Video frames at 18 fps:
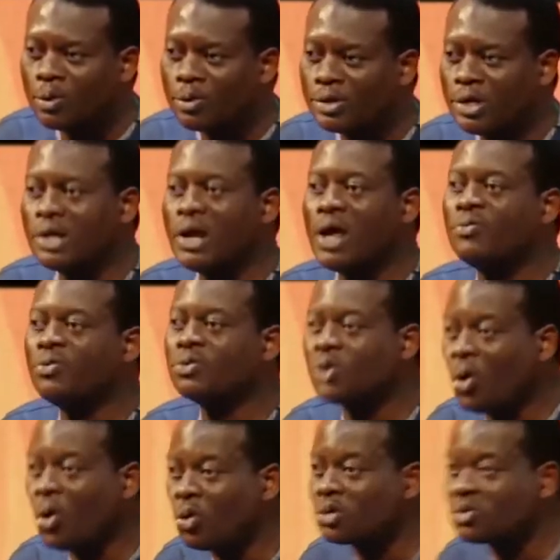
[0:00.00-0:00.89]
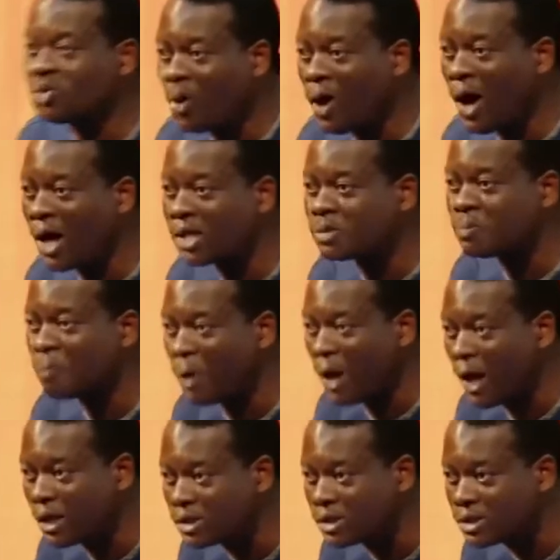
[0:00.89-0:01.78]
the devil also has
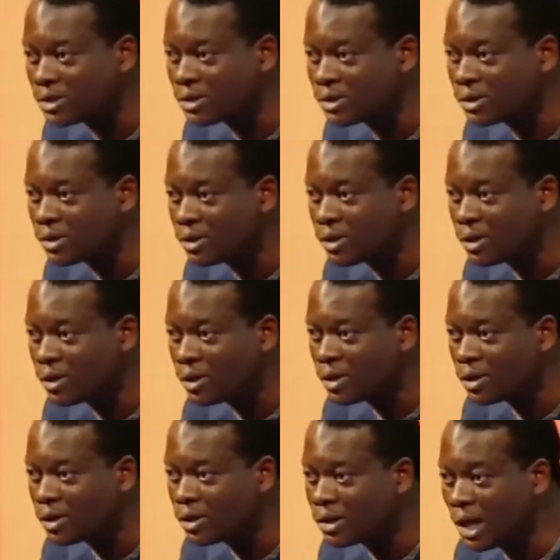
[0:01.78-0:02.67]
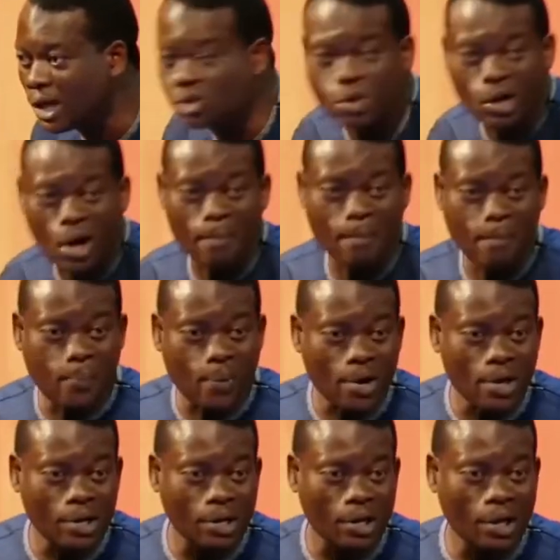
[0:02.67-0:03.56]
plans that you can
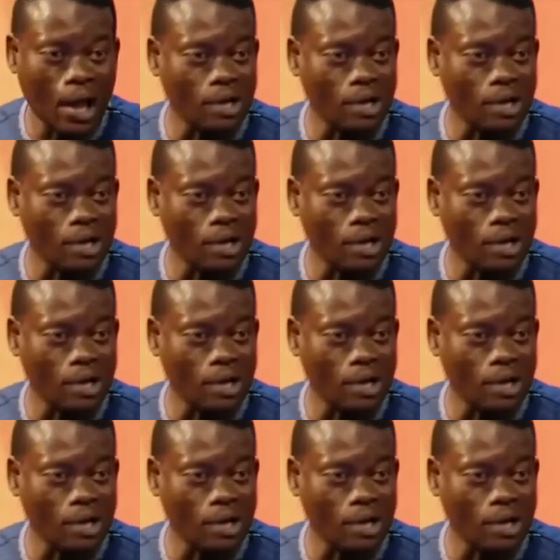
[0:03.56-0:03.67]
pray.